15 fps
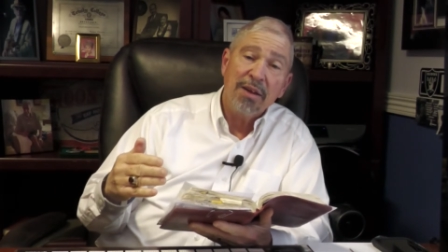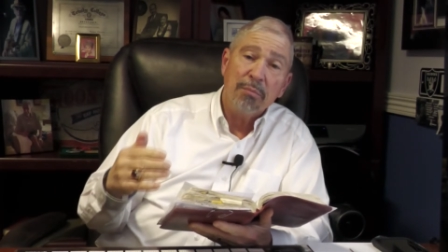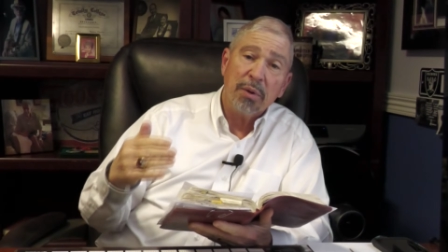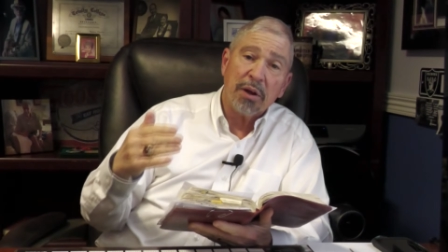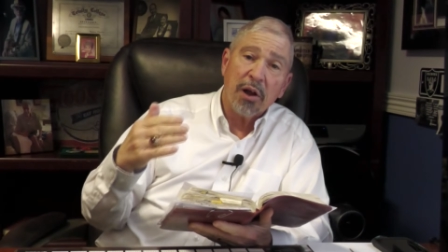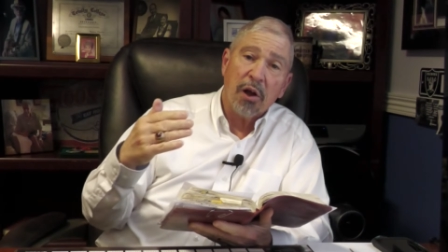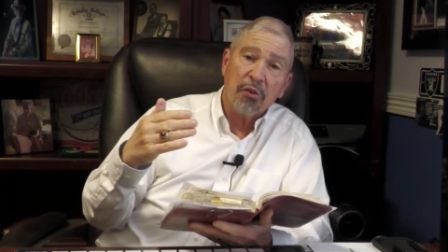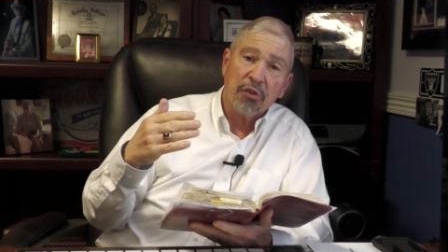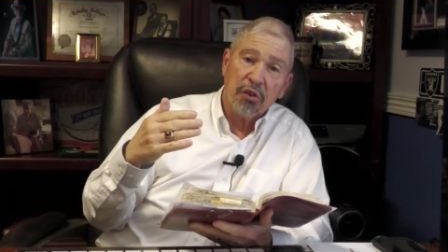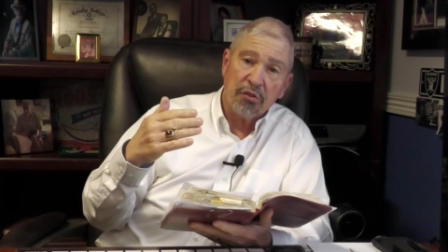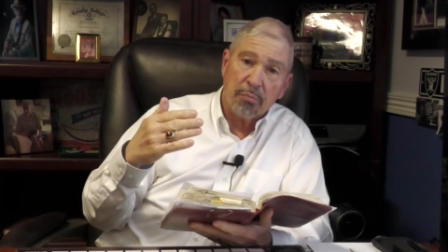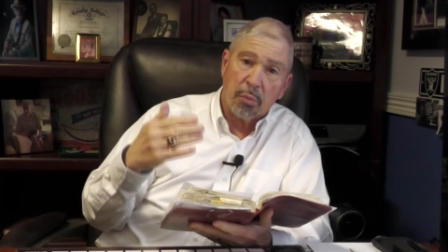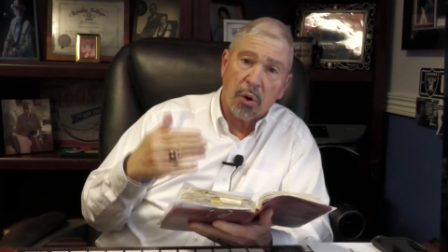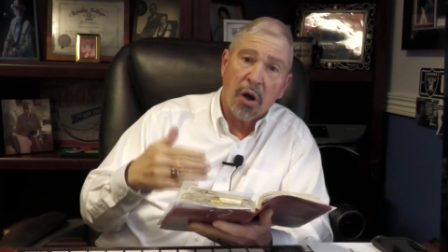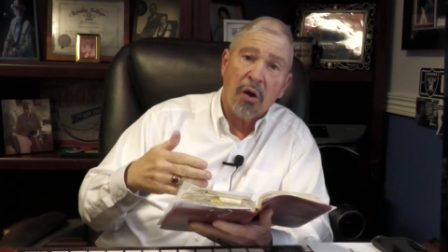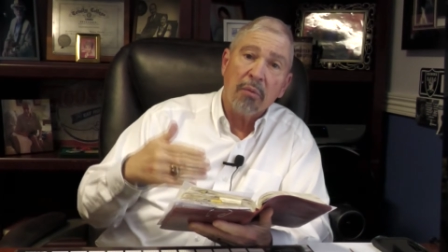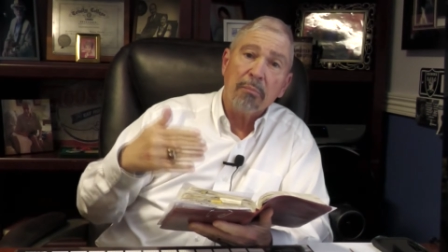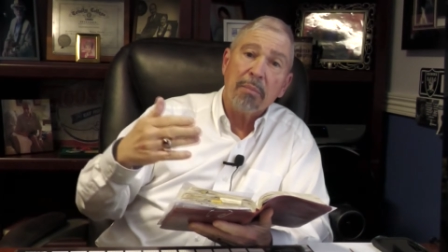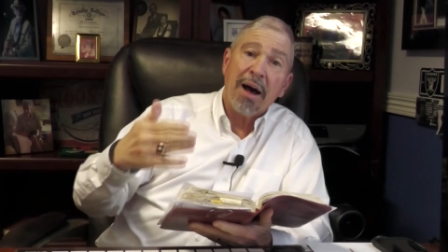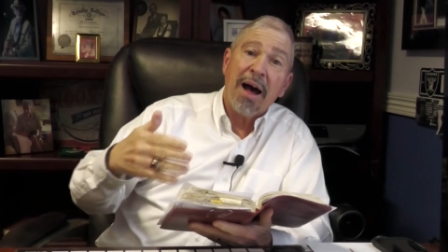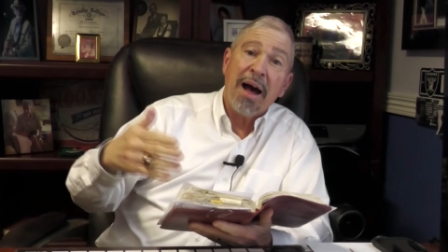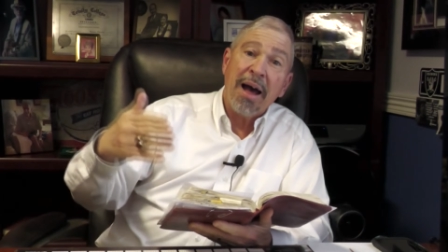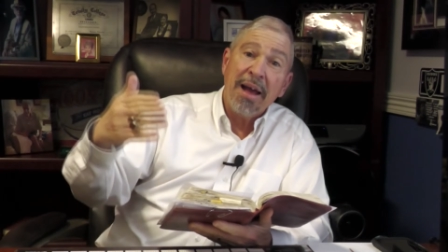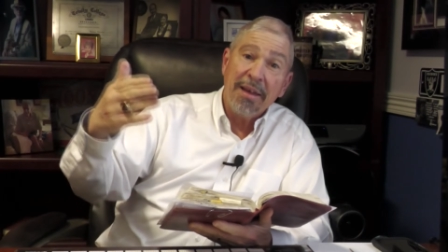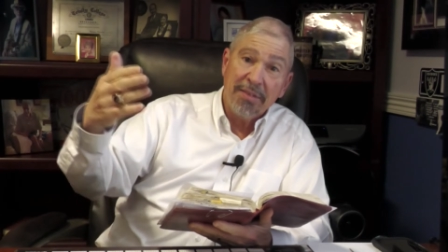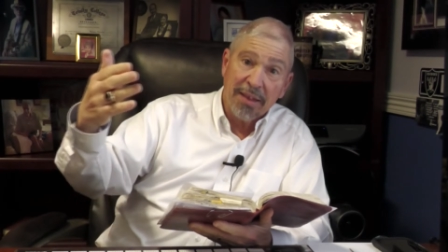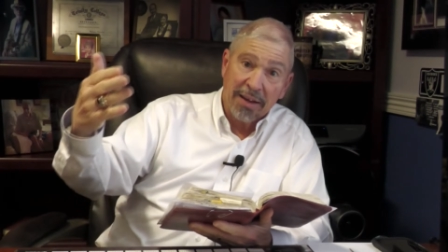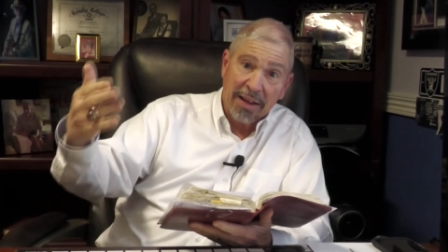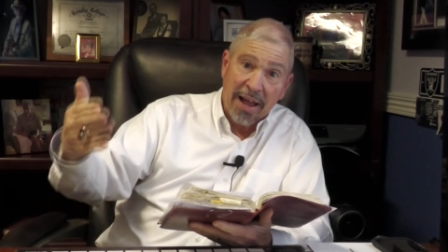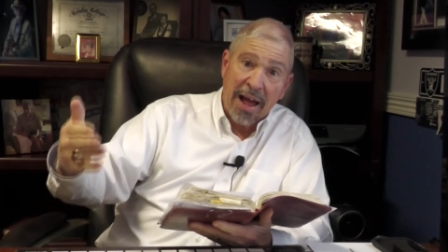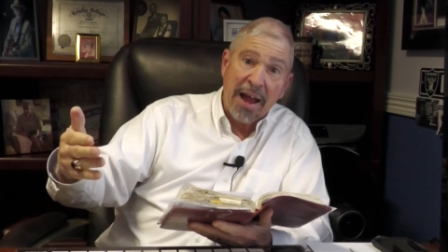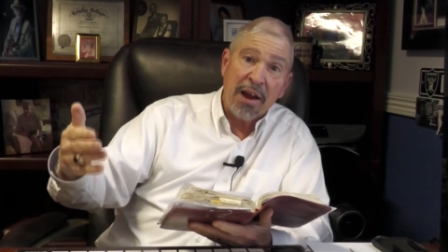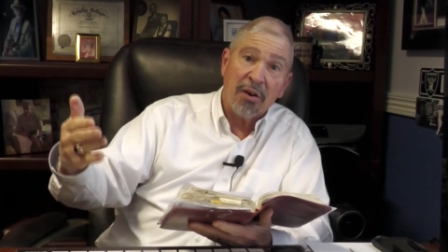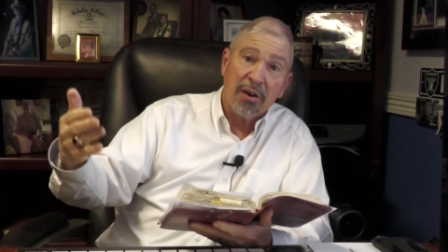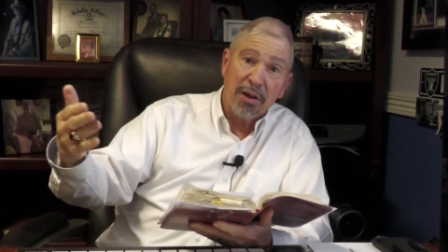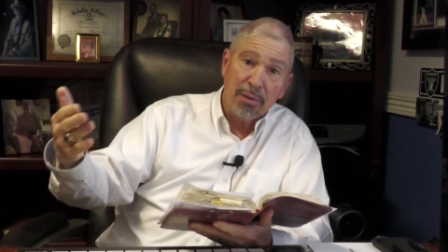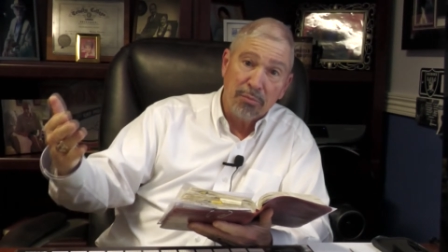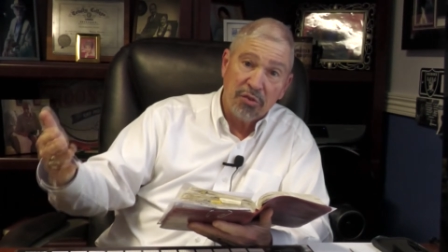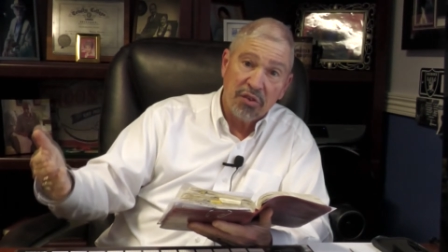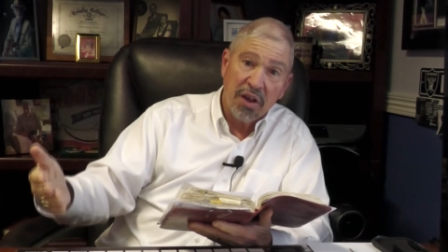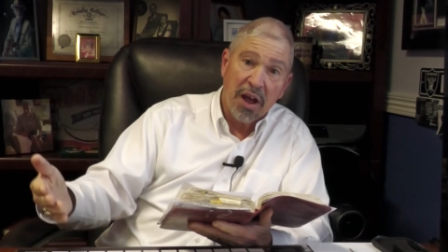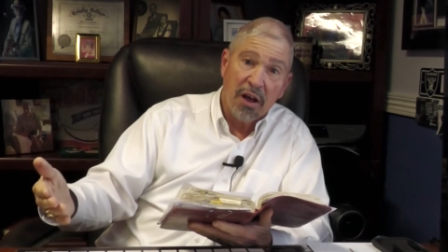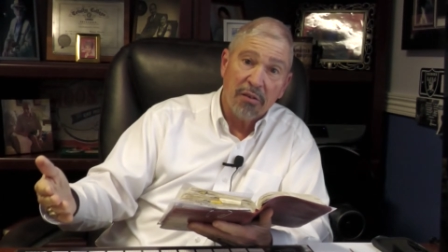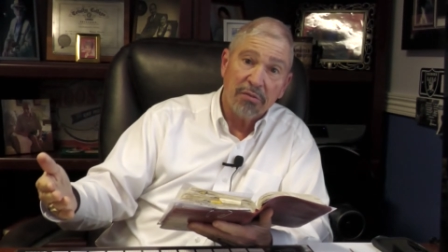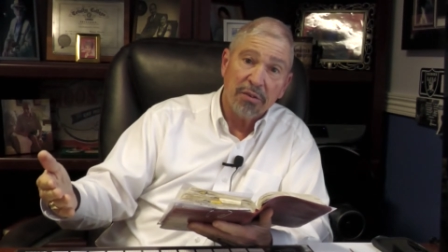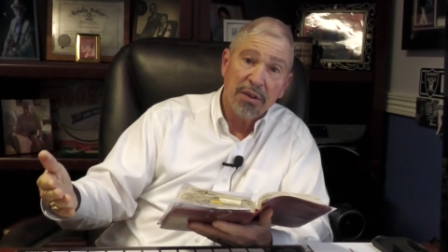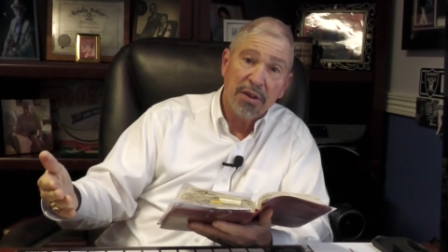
Because it's brought by the liar himself.